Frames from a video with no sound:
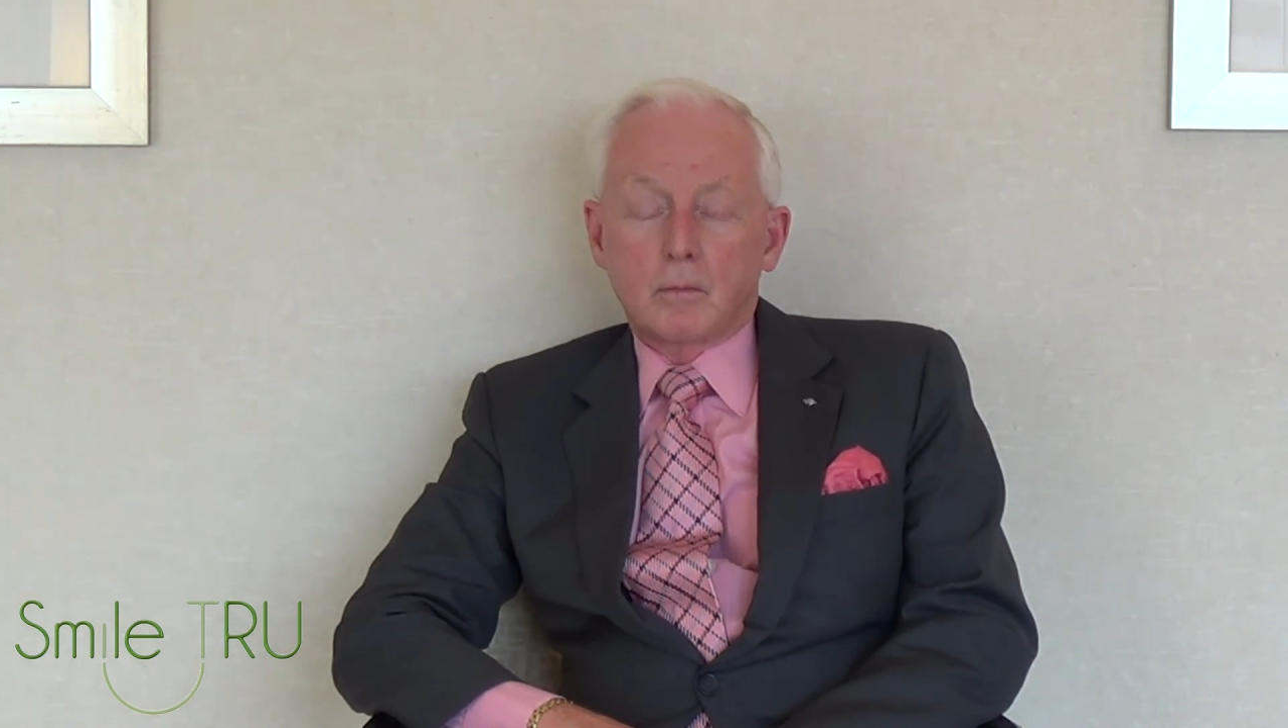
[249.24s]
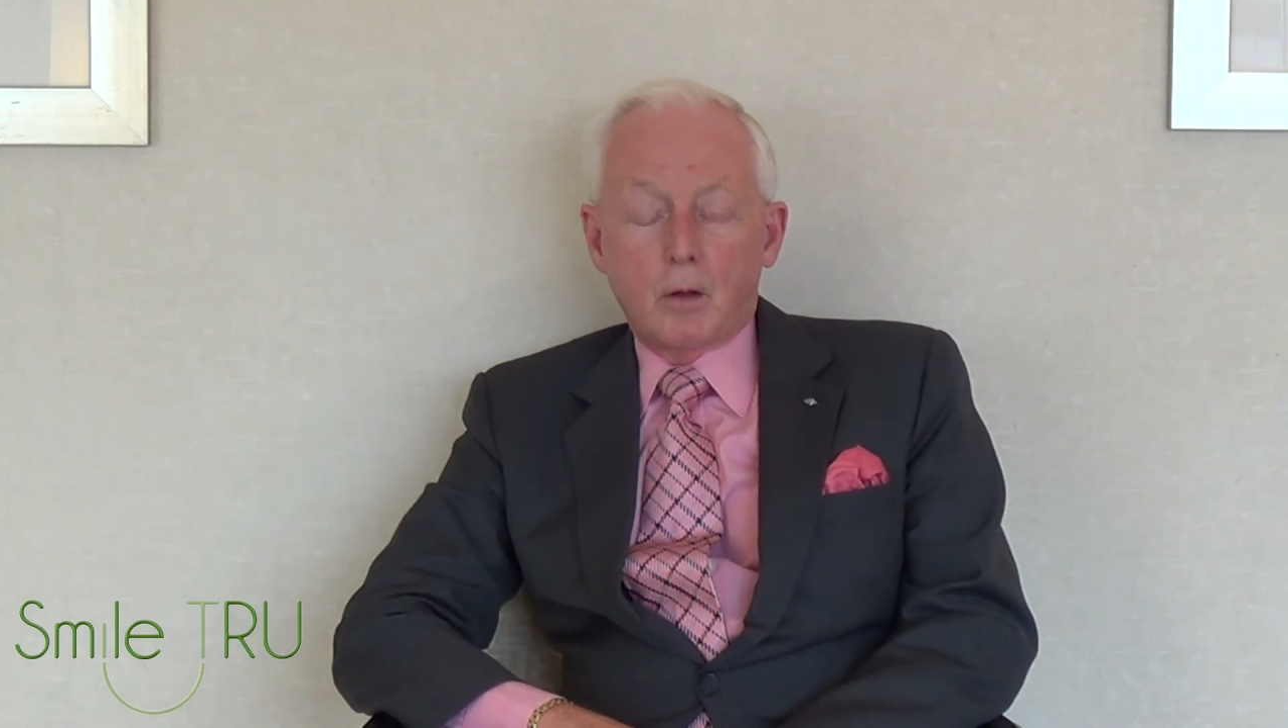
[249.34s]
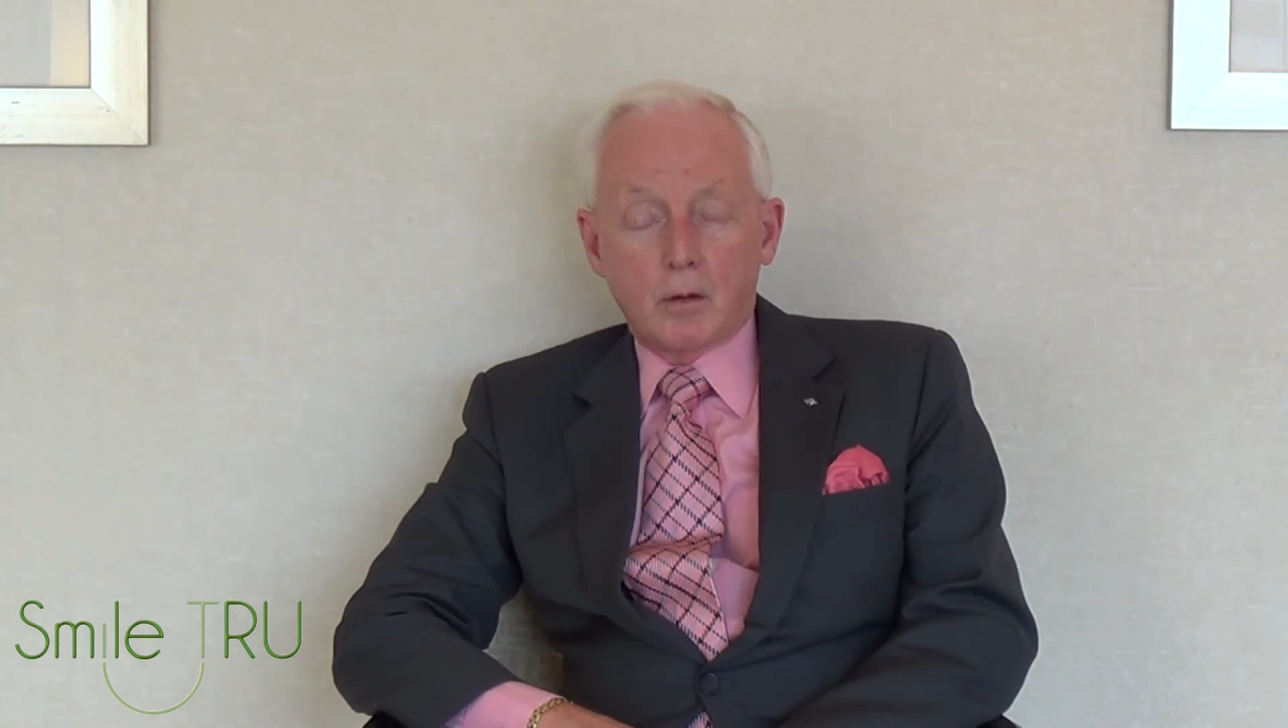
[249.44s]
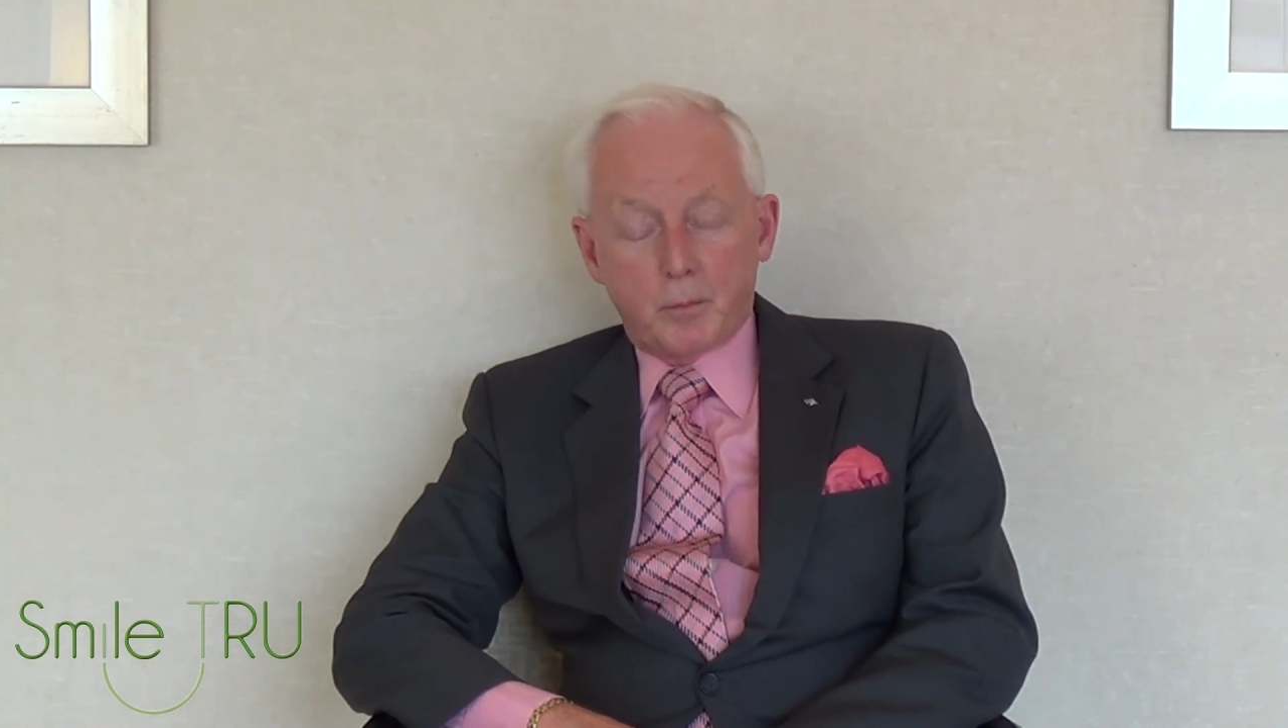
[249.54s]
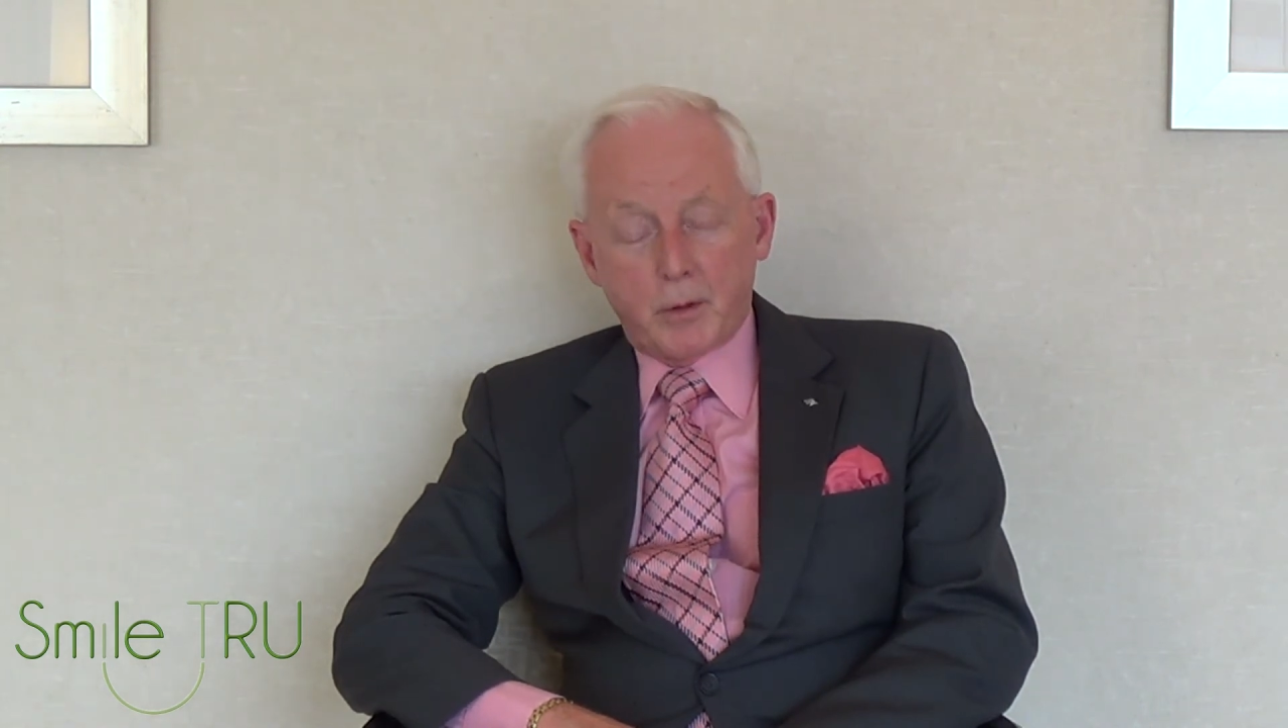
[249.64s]

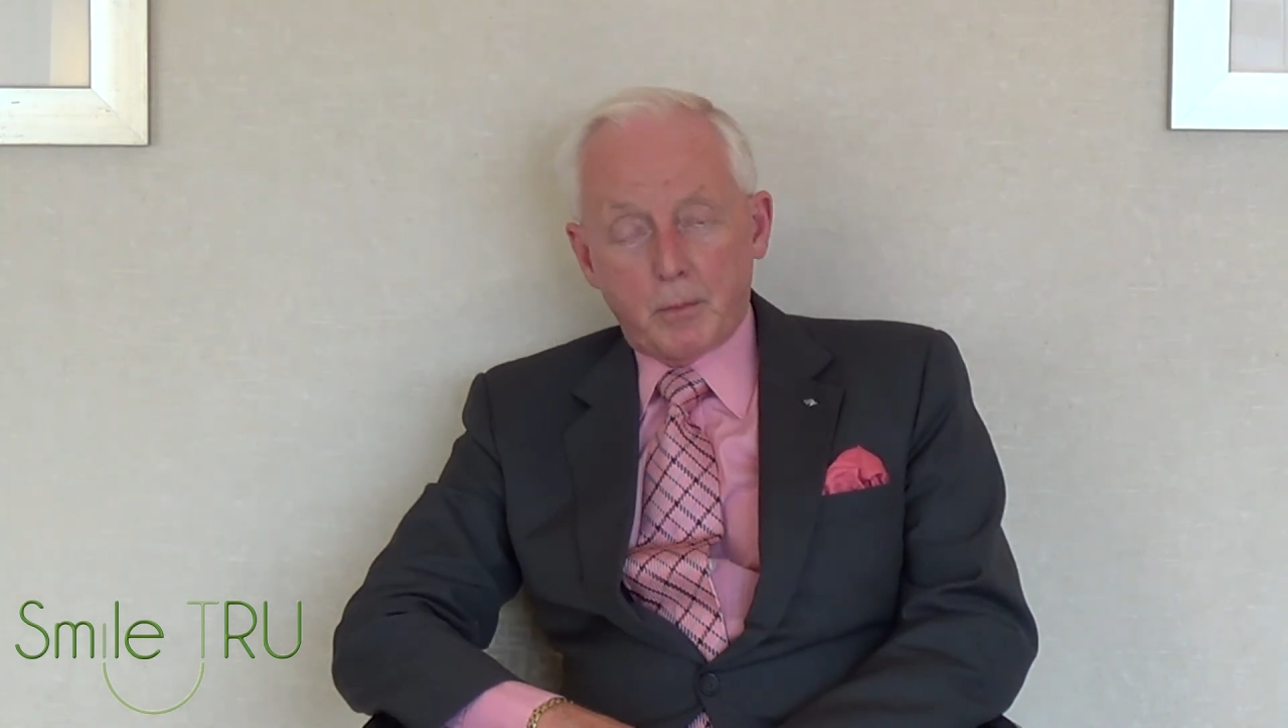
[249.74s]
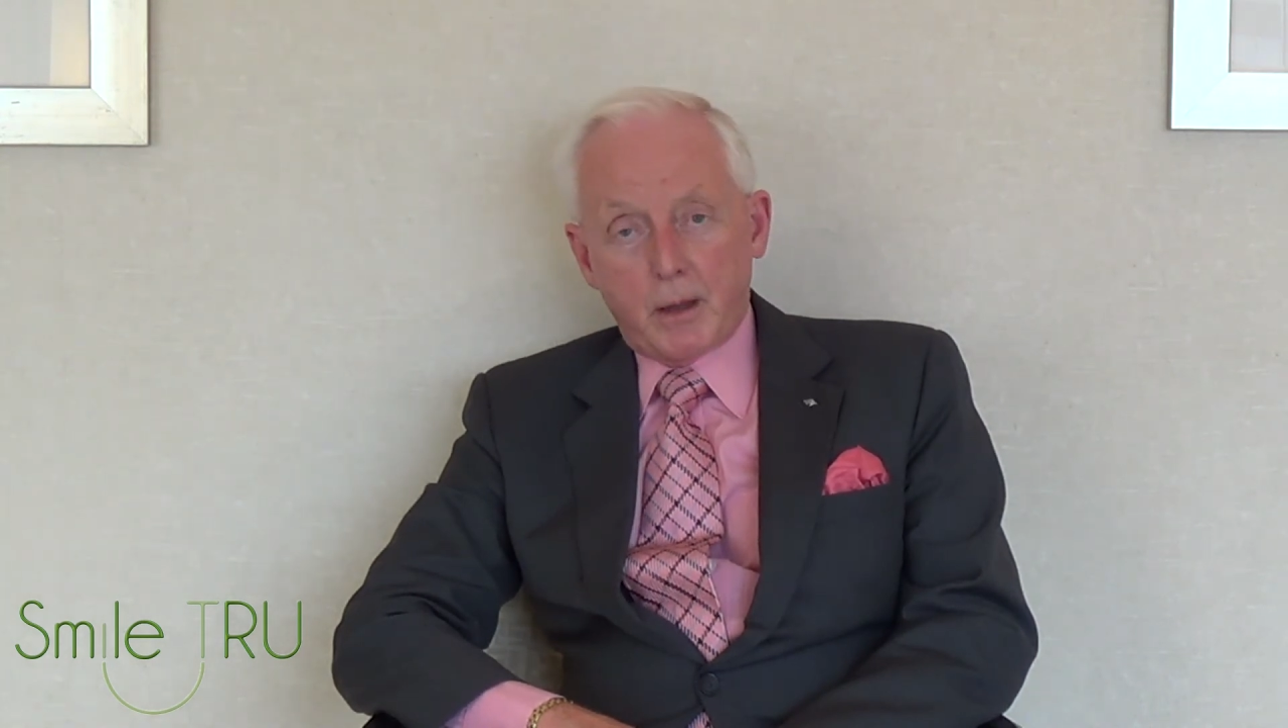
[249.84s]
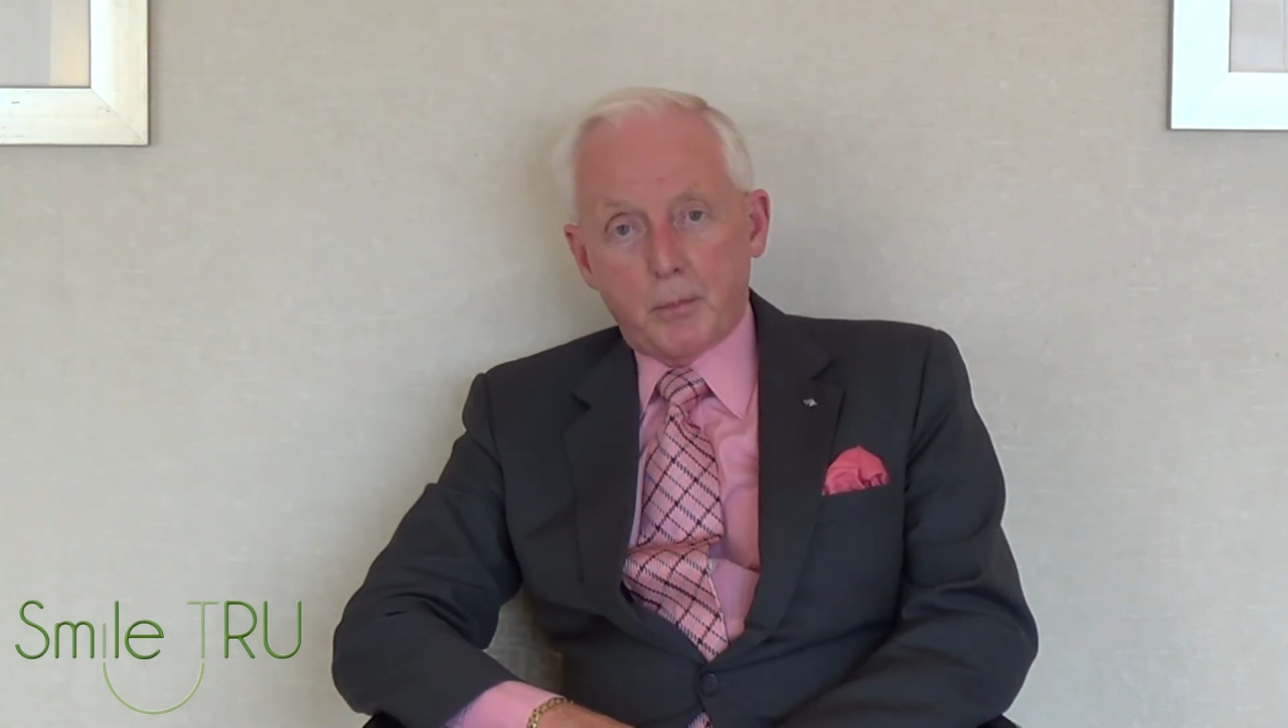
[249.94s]
It's been my